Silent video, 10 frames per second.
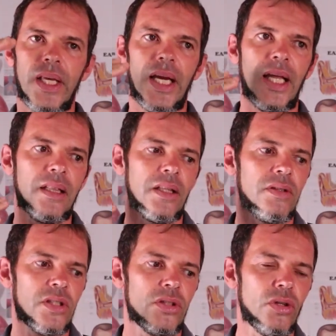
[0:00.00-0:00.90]
And
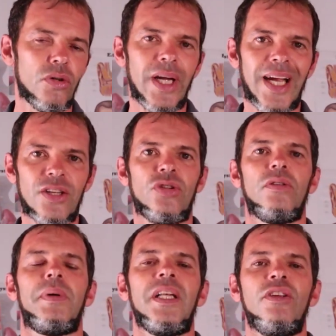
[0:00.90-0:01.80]
there is no
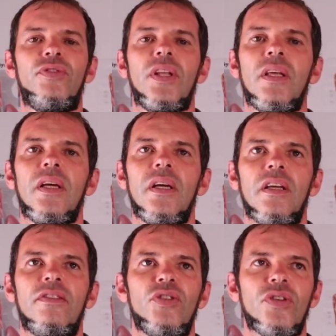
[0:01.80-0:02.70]
actual benefit.
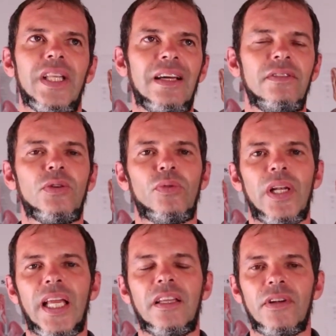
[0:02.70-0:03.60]
If you're diving
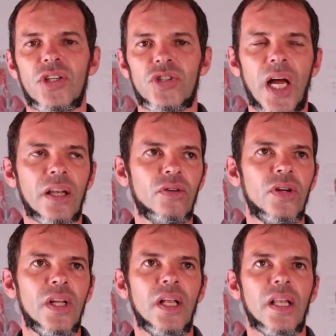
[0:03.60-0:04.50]
relatively
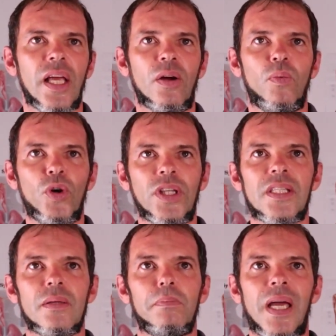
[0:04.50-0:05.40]
shallow, like what
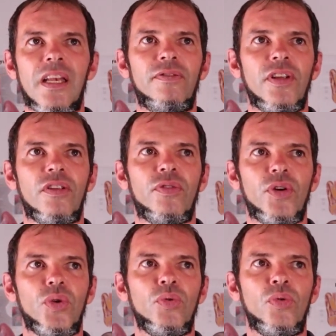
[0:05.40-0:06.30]
is the benefit
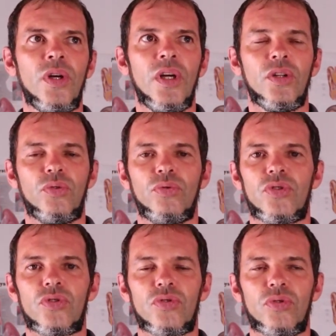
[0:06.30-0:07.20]
for you to
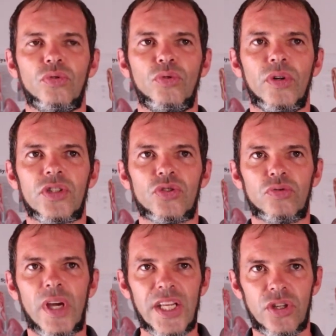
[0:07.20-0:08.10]
do a
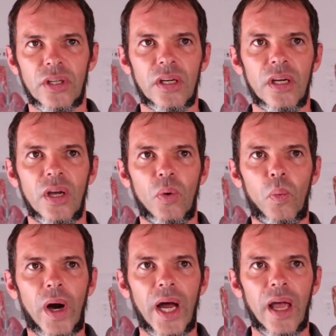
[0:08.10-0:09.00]
stretching
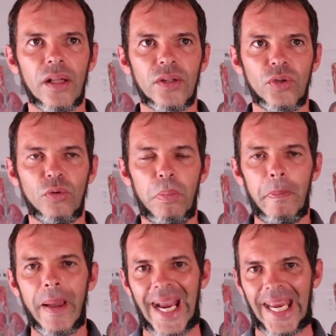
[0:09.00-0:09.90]
while
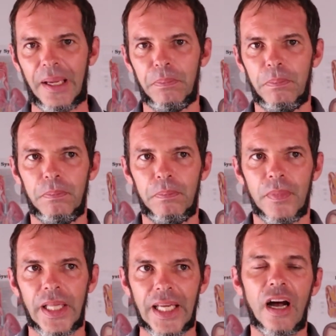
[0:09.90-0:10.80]
you pack,
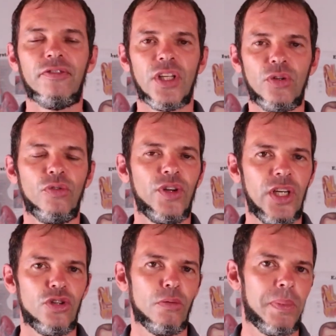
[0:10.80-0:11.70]
like after you
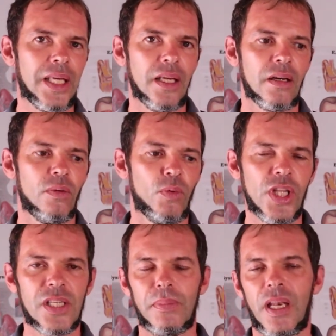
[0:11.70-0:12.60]
finish your packing?
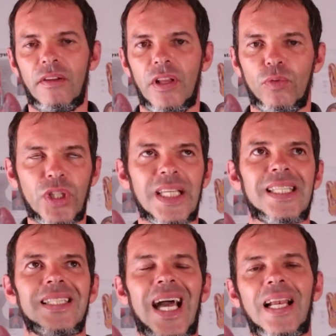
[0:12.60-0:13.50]
What is the benefit? What
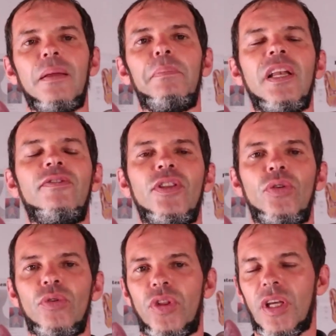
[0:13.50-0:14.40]
exactly
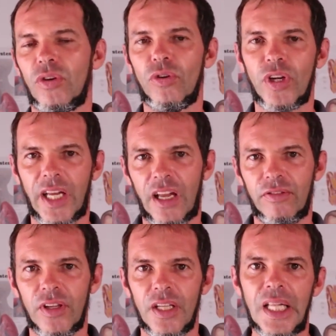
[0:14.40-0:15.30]
benefit do you think you're gonna
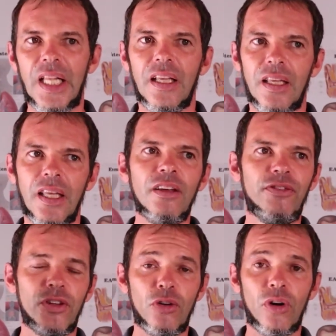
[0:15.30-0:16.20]
have?
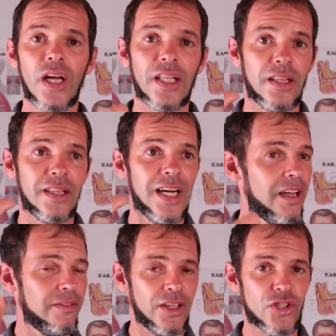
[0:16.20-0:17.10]
If you are
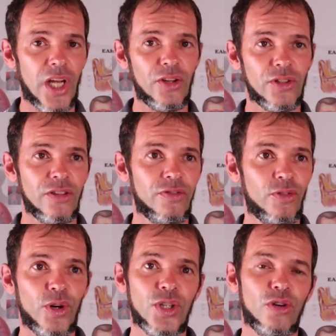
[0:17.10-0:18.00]
diving shallower than
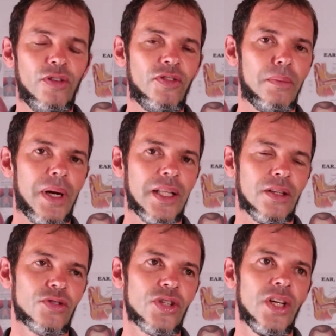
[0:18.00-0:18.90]
40 or 50
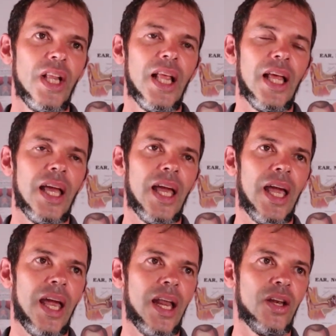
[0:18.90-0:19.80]
meters
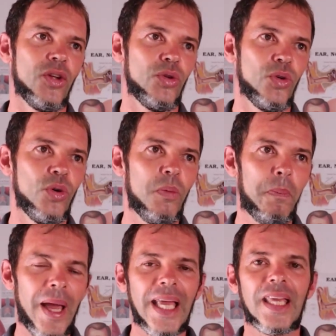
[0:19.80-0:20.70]
and you do
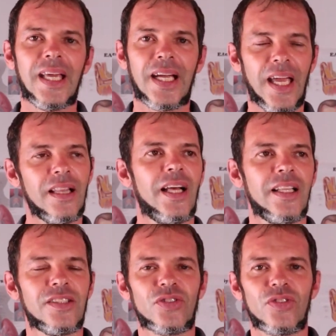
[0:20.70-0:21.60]
packing and
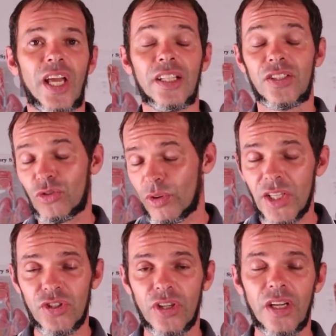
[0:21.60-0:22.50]
lung and
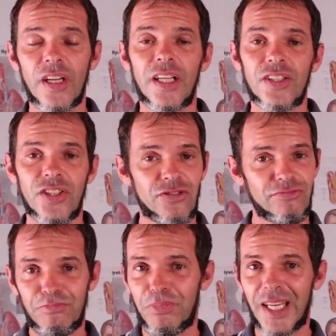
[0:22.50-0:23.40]
stretching,
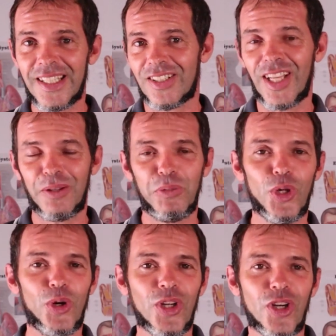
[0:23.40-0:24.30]
just please let me
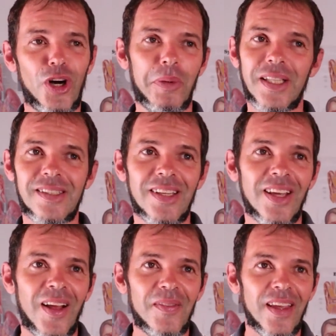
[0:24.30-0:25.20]
know in comments,
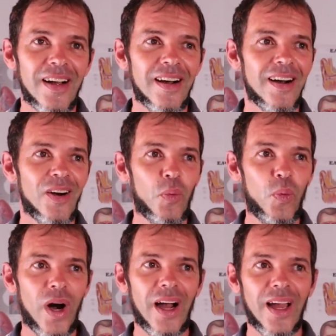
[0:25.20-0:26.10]

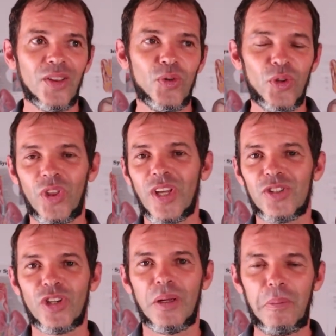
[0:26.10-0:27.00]
why do you think
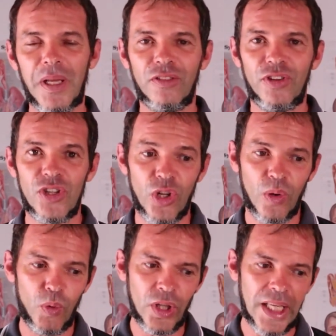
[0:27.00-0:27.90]
it's going to be
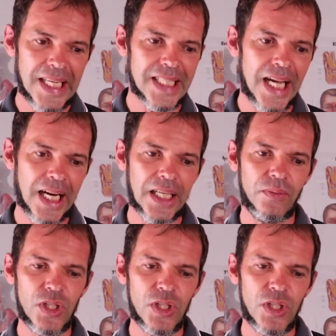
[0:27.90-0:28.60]
beneficial? What exactly,